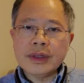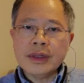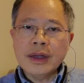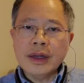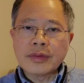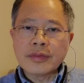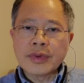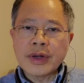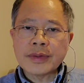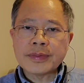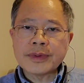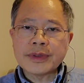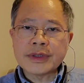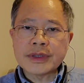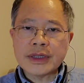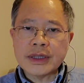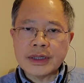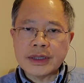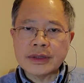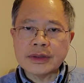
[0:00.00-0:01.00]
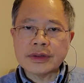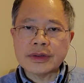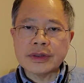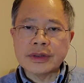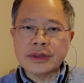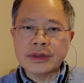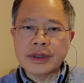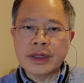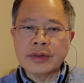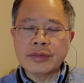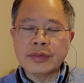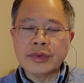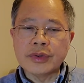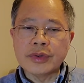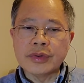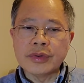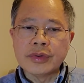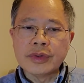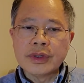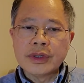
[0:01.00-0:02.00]
represent and
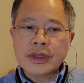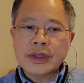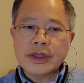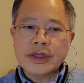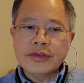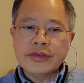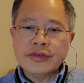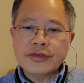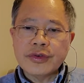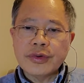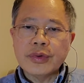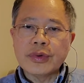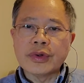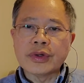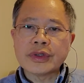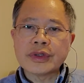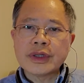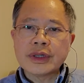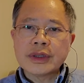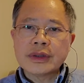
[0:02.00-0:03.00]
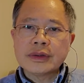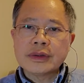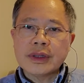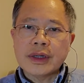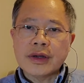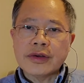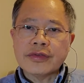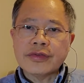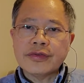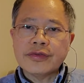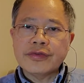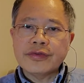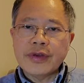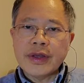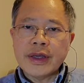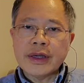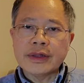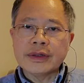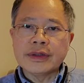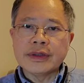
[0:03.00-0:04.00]
will enforce
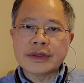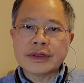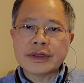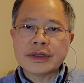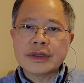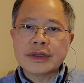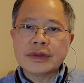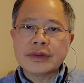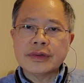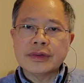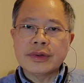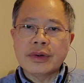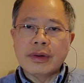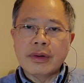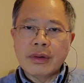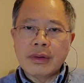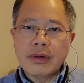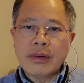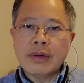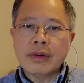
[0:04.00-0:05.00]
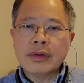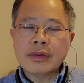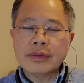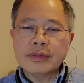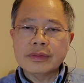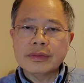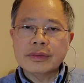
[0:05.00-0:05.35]
fairness to all